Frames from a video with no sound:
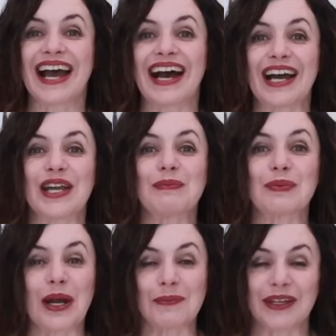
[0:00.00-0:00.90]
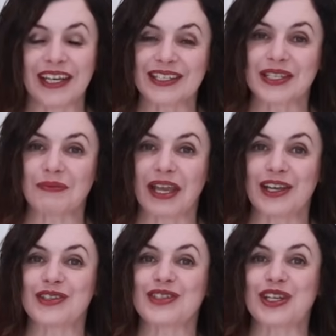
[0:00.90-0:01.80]
I am prepping it to
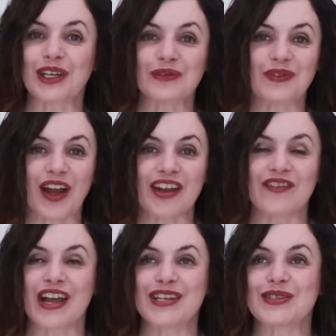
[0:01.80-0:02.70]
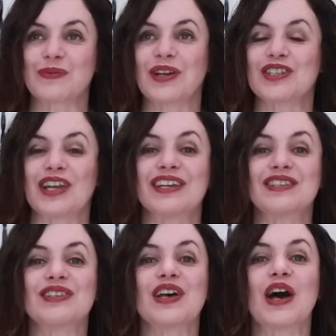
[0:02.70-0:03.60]
make chicken fried rice, which
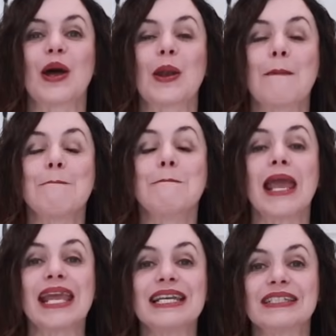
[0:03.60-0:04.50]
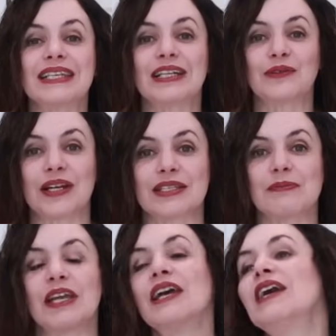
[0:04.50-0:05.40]
is an amazing
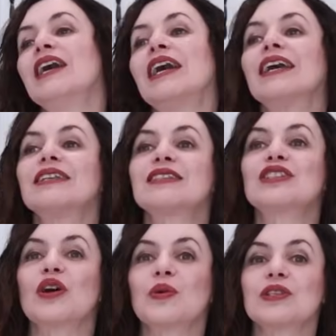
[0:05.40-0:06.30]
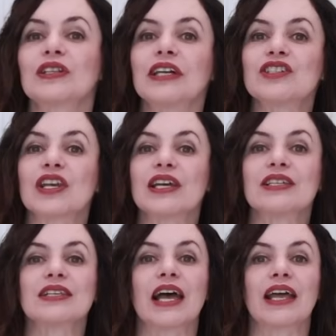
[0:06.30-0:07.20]
recipe. It's so
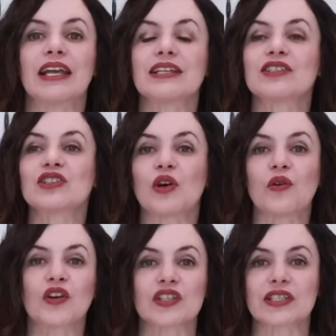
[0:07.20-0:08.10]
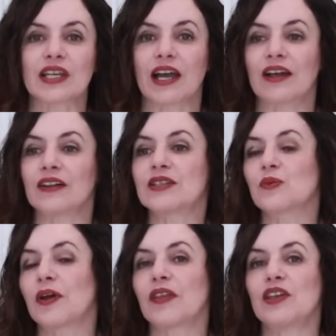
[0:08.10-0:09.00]
delicious and it's so versatile. It's
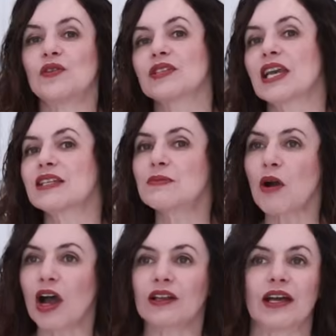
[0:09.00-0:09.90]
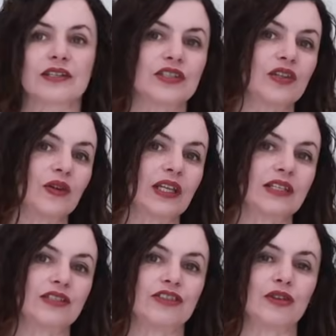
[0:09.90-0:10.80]
one that you can take to potlucks. You
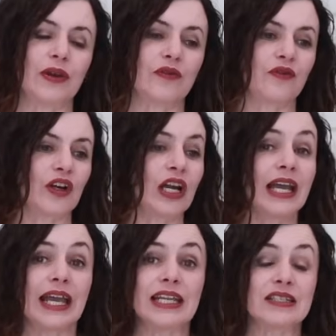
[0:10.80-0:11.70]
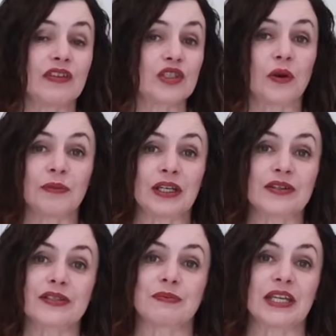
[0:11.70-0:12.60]
can do it for individual
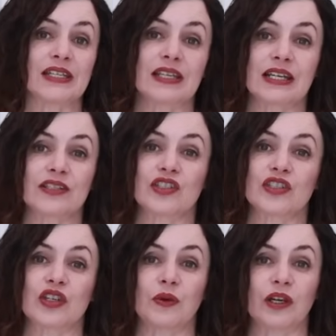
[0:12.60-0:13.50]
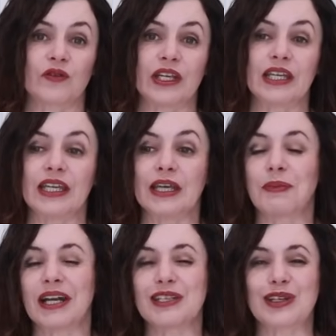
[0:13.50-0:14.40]
meals because it is just a quick reheat,
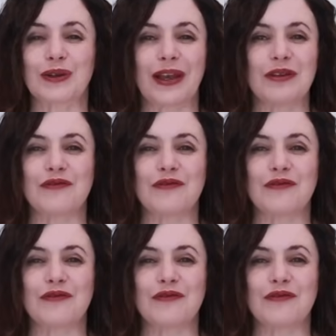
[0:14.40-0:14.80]
but it's a great